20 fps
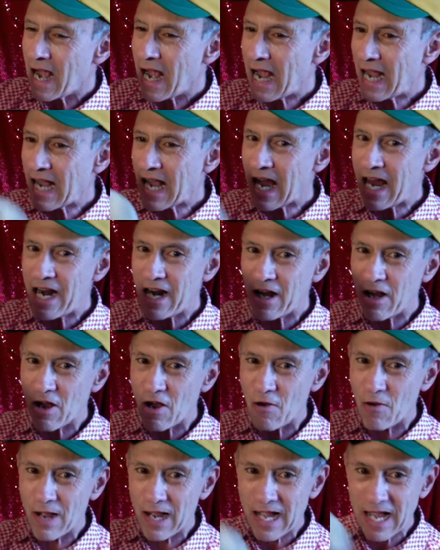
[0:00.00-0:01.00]
I gotta
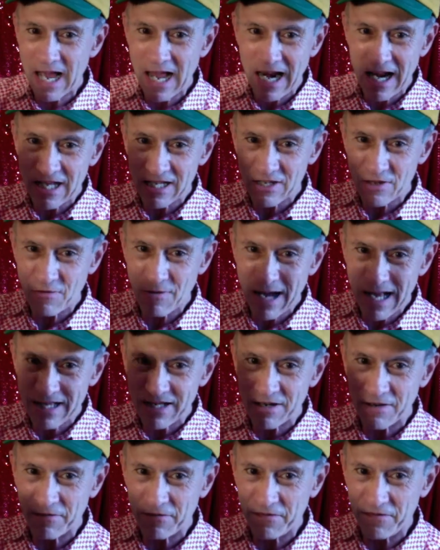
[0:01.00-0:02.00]
go. I gotta
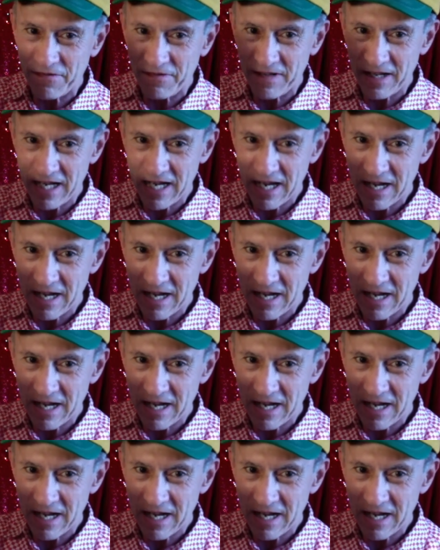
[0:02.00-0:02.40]
scratch a flea.